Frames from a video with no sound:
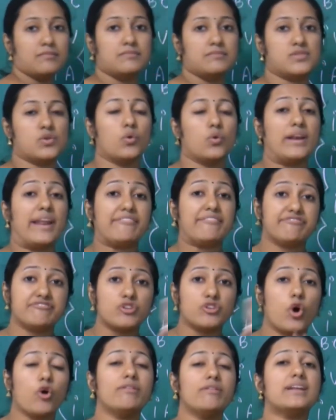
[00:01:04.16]
So
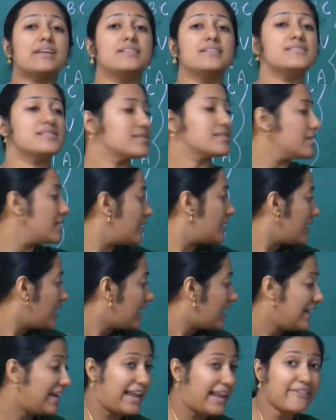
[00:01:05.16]
leftover is
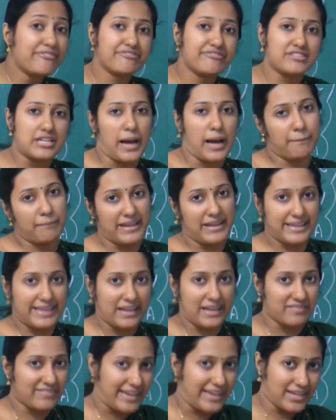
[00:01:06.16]
left
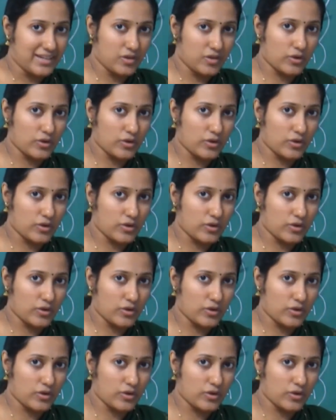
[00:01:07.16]
umbilical vein.